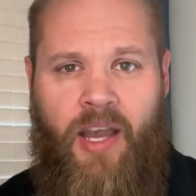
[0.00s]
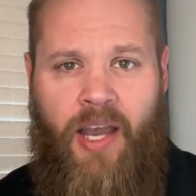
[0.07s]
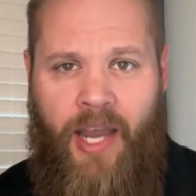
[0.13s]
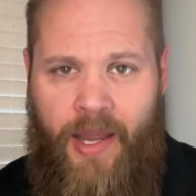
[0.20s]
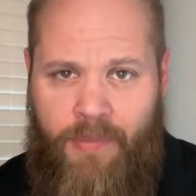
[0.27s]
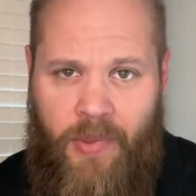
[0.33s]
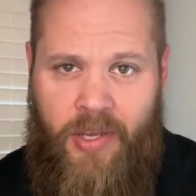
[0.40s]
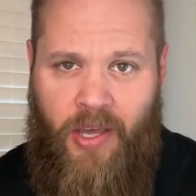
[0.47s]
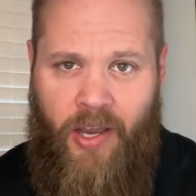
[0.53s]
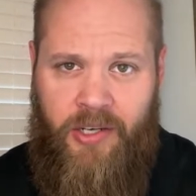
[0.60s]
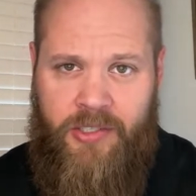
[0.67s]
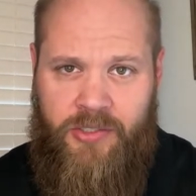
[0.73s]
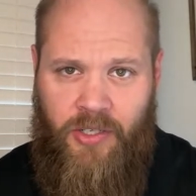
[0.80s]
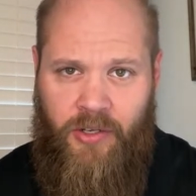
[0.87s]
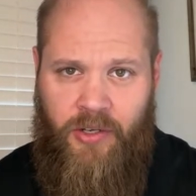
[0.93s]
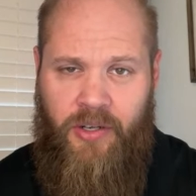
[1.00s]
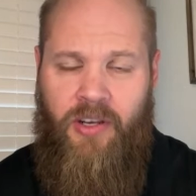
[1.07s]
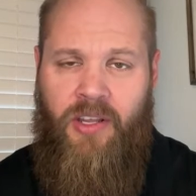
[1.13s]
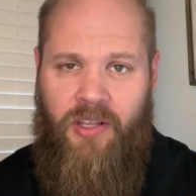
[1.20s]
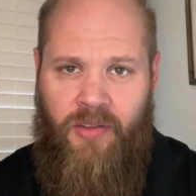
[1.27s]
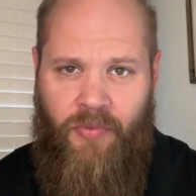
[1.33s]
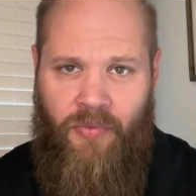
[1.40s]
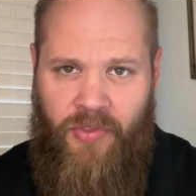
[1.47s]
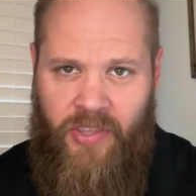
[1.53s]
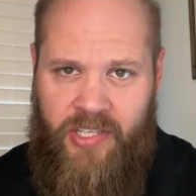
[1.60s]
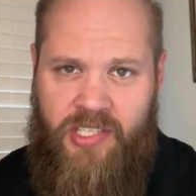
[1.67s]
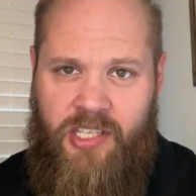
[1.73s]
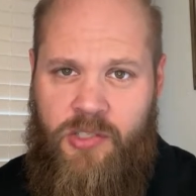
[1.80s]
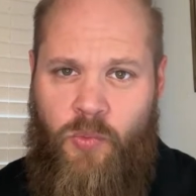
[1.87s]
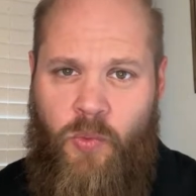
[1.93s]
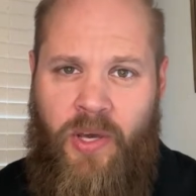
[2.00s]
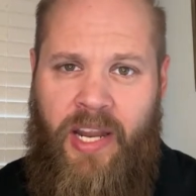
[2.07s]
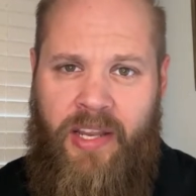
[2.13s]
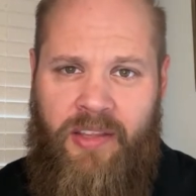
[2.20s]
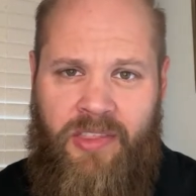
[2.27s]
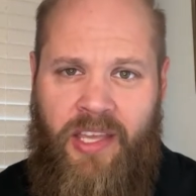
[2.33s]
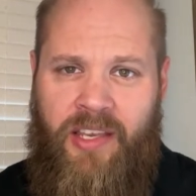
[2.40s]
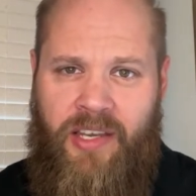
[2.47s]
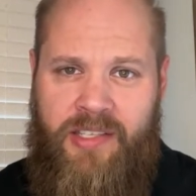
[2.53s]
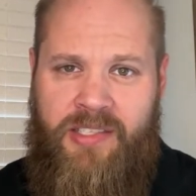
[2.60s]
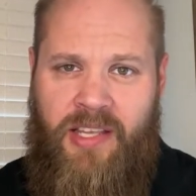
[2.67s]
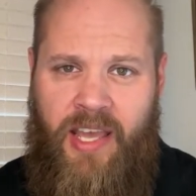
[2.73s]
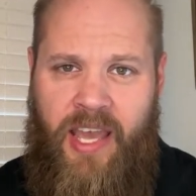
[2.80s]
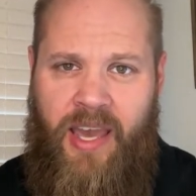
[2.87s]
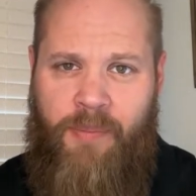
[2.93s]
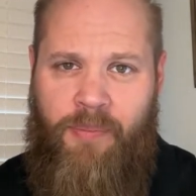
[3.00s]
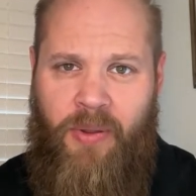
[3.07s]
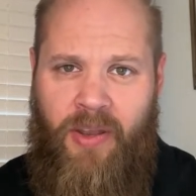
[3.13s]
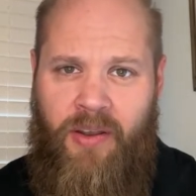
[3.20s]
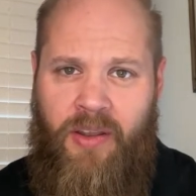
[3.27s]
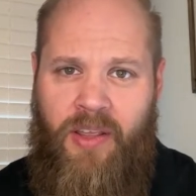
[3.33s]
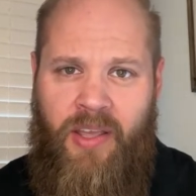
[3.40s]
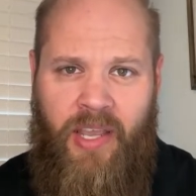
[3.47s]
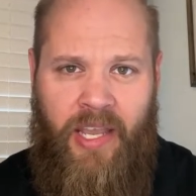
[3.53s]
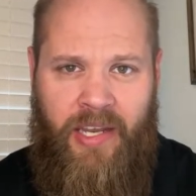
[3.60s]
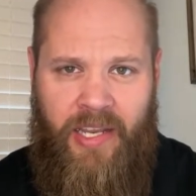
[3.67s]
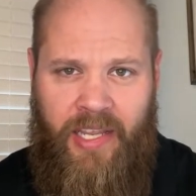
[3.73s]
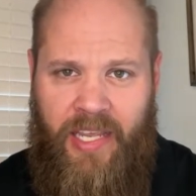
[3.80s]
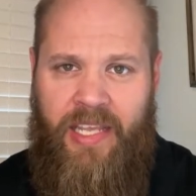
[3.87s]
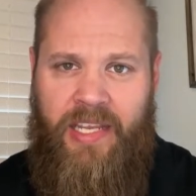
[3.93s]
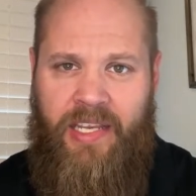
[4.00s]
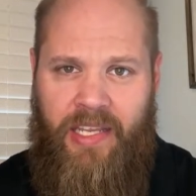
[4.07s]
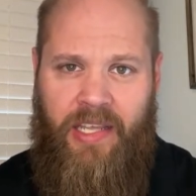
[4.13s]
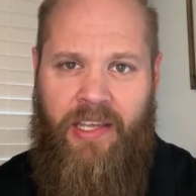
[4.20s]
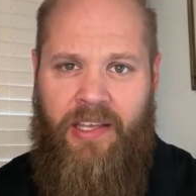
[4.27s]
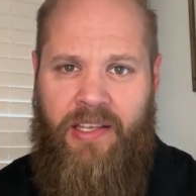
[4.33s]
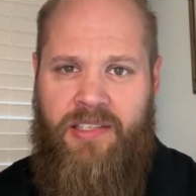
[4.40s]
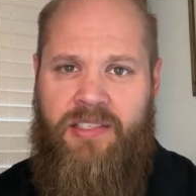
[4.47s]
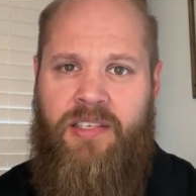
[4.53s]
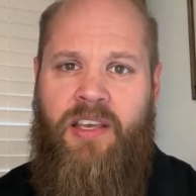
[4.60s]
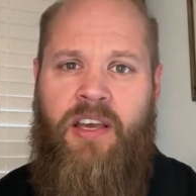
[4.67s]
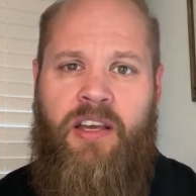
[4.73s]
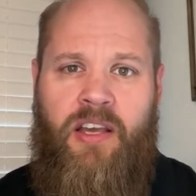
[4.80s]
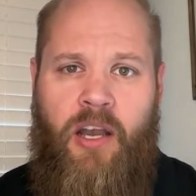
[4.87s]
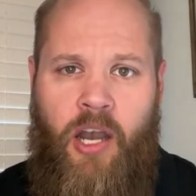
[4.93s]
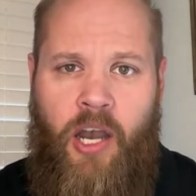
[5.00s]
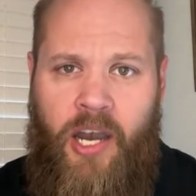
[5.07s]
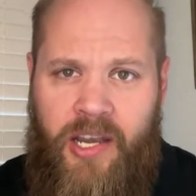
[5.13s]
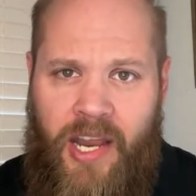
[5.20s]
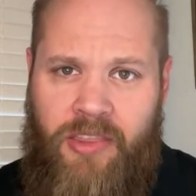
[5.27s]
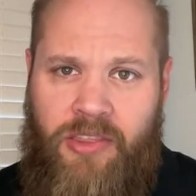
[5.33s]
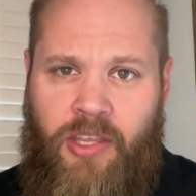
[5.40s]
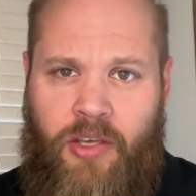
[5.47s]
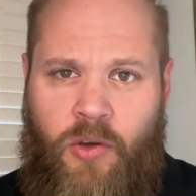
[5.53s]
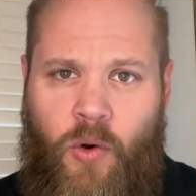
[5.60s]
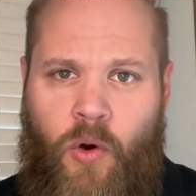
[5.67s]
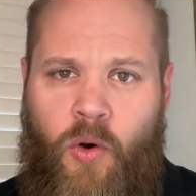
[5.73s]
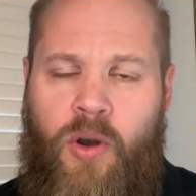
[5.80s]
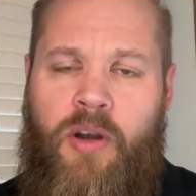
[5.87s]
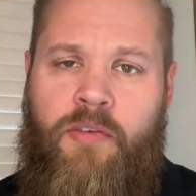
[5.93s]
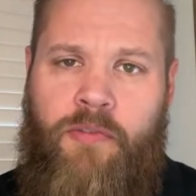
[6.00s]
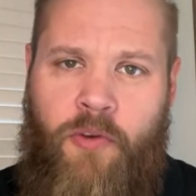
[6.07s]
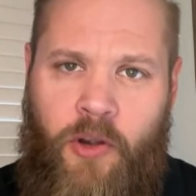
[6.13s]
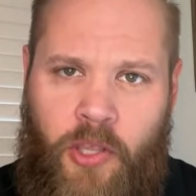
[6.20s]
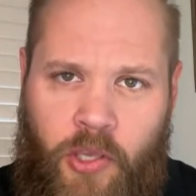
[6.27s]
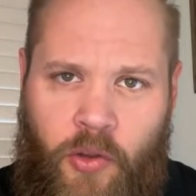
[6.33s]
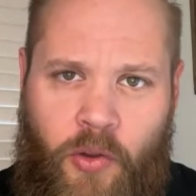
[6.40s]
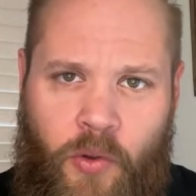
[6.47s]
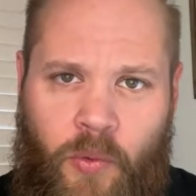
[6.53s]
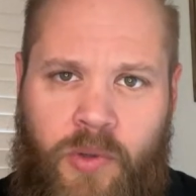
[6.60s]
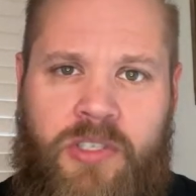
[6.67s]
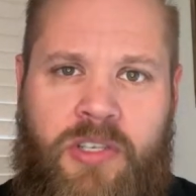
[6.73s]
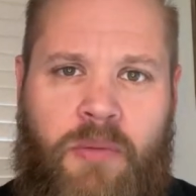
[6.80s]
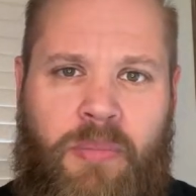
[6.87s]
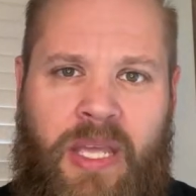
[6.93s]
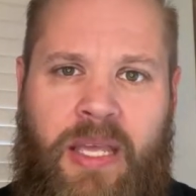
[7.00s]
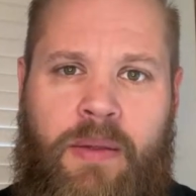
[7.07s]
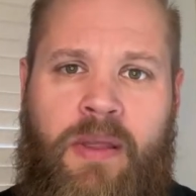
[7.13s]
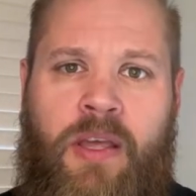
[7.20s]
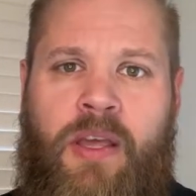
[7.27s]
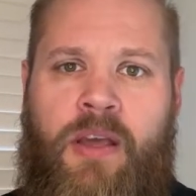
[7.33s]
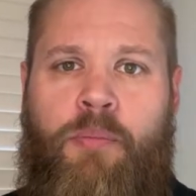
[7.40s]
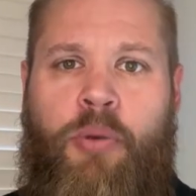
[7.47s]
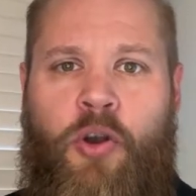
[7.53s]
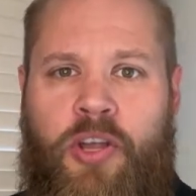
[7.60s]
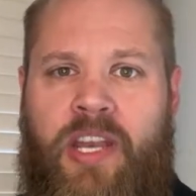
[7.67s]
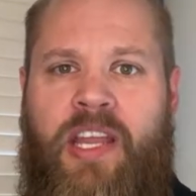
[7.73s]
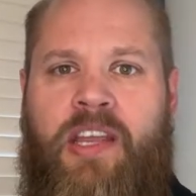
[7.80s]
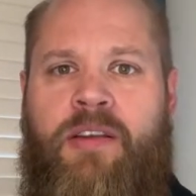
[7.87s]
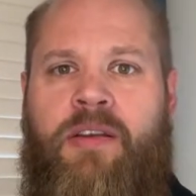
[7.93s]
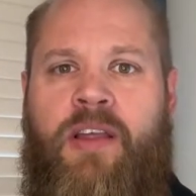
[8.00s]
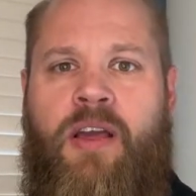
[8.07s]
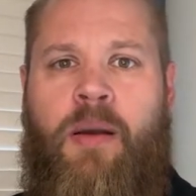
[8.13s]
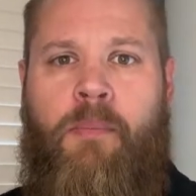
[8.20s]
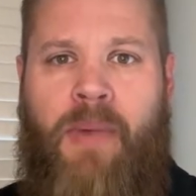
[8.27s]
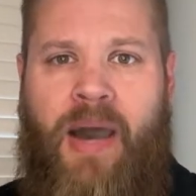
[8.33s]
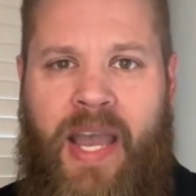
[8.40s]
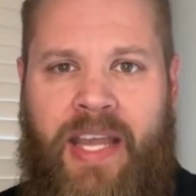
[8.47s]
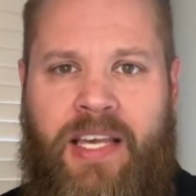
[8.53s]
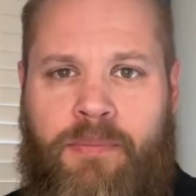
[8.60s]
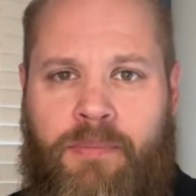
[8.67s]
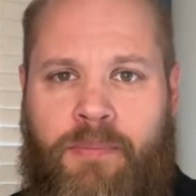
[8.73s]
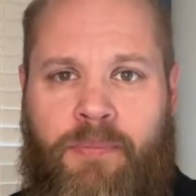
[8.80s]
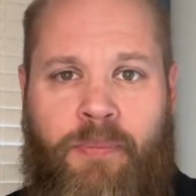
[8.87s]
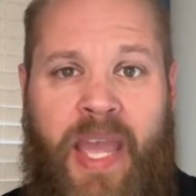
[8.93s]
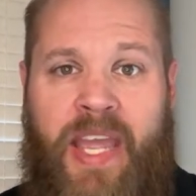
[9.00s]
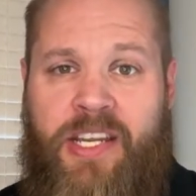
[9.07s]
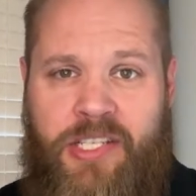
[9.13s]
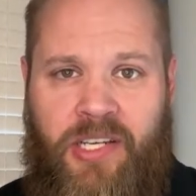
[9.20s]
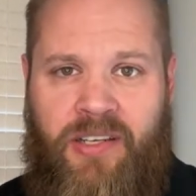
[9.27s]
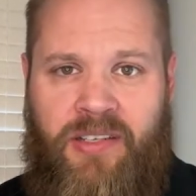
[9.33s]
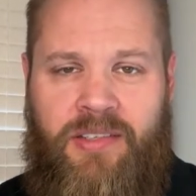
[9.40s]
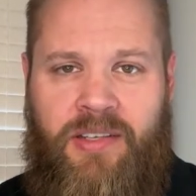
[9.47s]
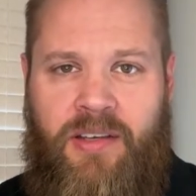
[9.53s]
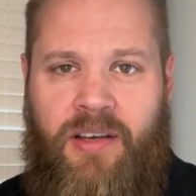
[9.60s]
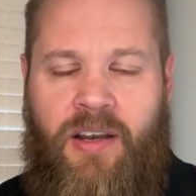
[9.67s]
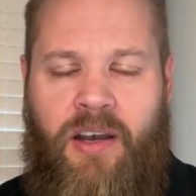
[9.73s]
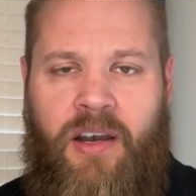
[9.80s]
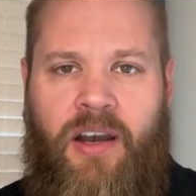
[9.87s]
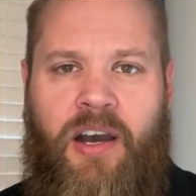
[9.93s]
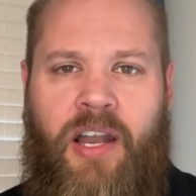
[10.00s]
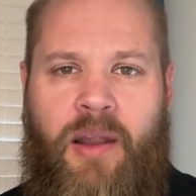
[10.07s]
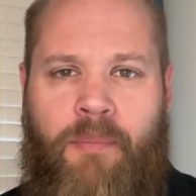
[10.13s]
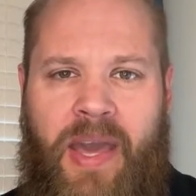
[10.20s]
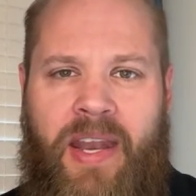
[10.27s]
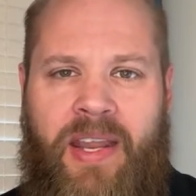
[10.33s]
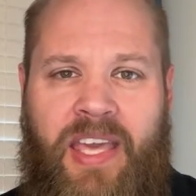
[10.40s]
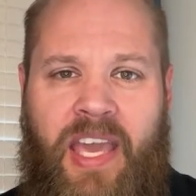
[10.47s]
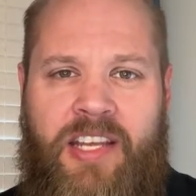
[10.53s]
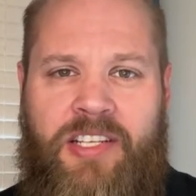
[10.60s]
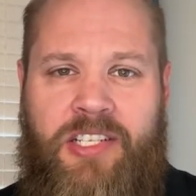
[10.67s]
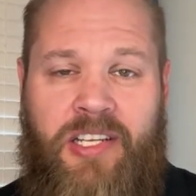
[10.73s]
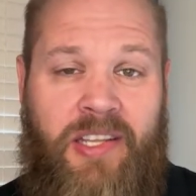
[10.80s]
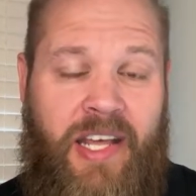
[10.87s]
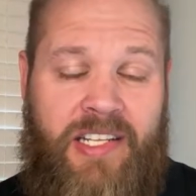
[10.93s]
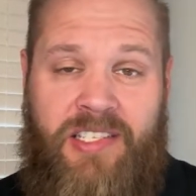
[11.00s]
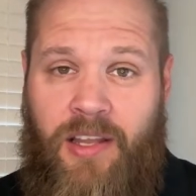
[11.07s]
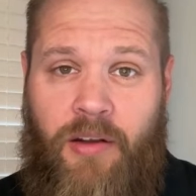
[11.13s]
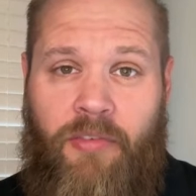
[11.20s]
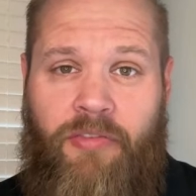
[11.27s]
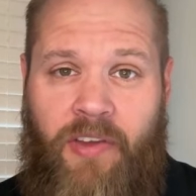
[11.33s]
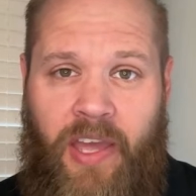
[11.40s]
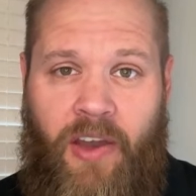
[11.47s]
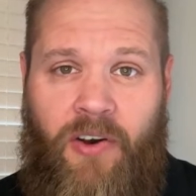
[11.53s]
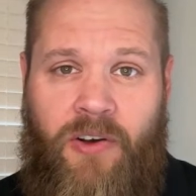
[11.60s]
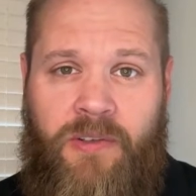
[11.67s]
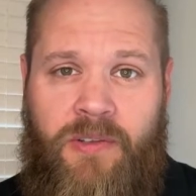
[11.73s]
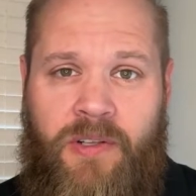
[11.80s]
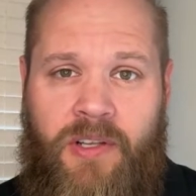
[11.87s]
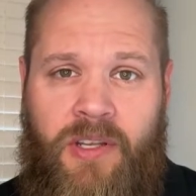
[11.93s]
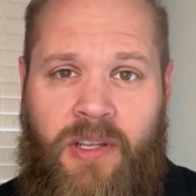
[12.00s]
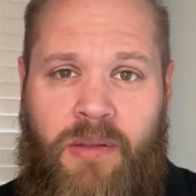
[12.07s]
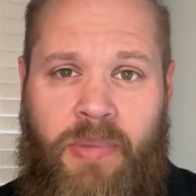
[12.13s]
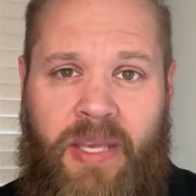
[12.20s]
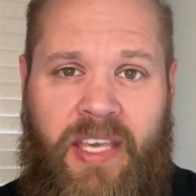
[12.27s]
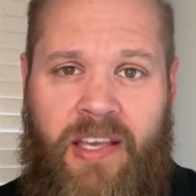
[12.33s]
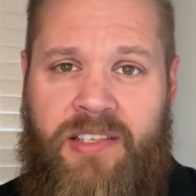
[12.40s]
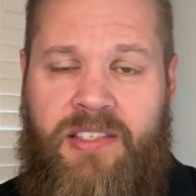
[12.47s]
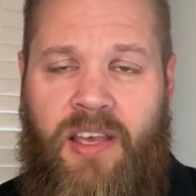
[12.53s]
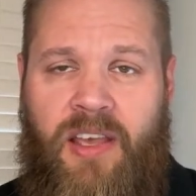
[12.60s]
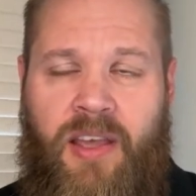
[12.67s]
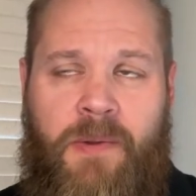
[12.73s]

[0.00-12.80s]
I'm the doctor. This is what I think needs to happen. And it is unethical for you to be putting my patient on a medication that's going to fail because